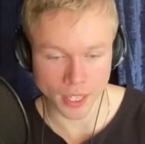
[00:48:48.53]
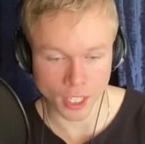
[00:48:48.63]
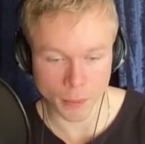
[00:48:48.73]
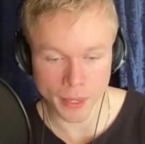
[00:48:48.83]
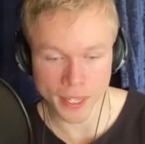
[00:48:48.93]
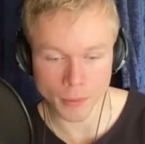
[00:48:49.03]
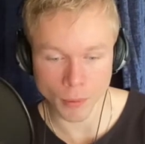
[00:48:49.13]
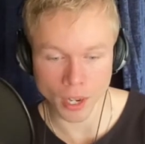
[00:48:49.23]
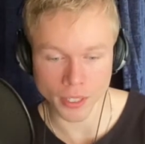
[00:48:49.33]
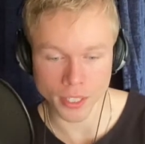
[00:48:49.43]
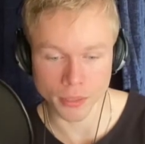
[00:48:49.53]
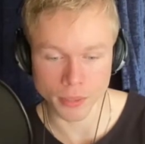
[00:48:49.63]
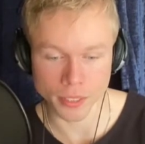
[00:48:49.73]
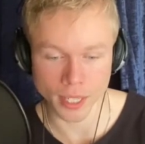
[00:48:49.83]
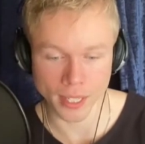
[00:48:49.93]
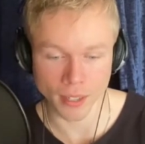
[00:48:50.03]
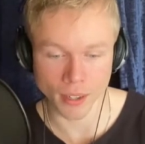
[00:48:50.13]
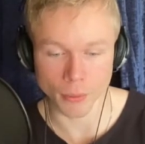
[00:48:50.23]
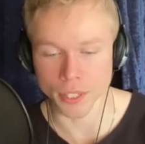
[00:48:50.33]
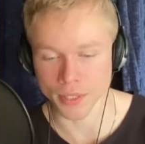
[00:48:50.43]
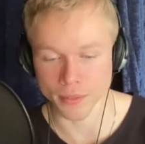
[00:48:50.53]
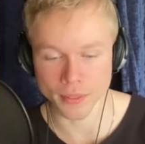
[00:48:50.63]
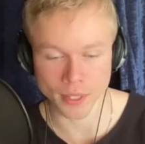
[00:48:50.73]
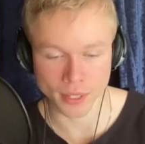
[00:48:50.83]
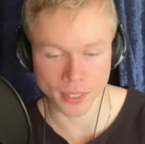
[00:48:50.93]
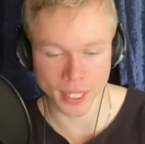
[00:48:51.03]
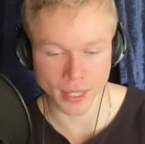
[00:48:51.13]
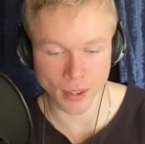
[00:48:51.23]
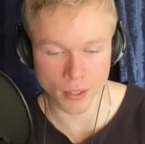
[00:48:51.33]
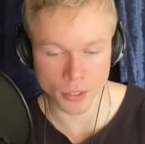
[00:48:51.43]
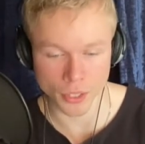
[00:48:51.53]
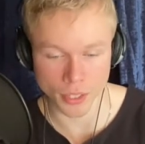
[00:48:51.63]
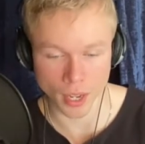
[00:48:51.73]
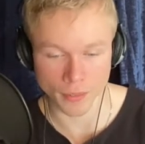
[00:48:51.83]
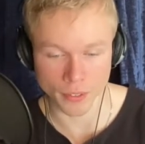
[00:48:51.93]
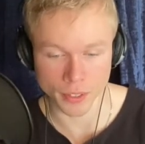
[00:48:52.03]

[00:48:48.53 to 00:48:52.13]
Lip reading: A comedian walks into a psychologist's office.